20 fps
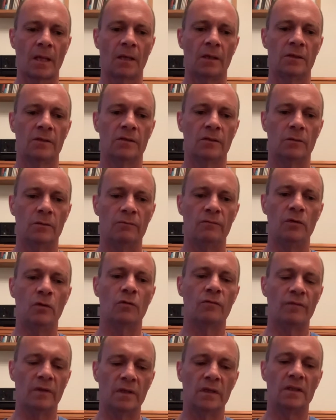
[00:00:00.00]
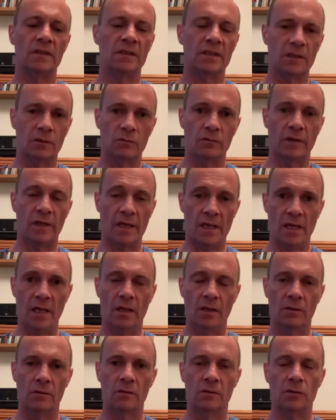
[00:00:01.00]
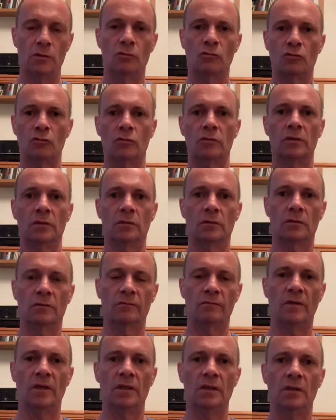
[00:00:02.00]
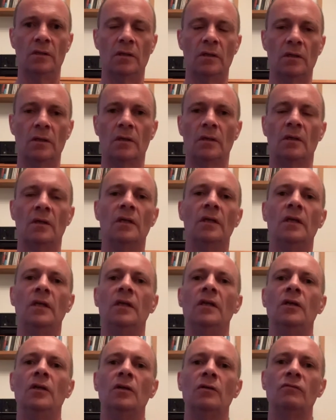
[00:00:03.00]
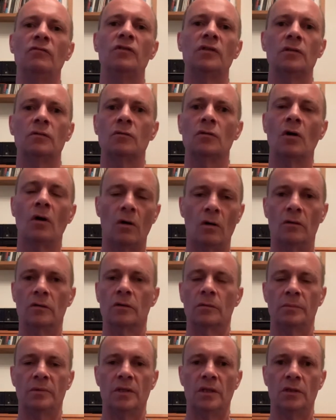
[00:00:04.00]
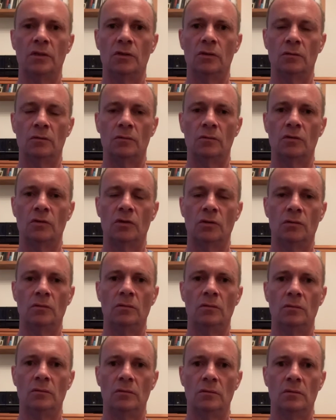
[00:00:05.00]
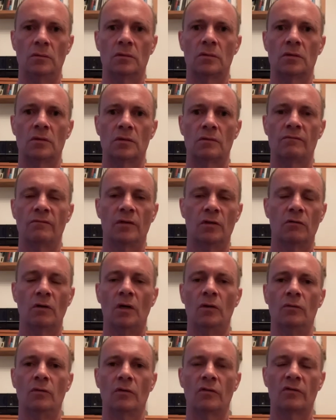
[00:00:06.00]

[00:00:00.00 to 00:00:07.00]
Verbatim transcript: So if your fund is still there and you're drawing on the fund, you've still got the potential to for growth.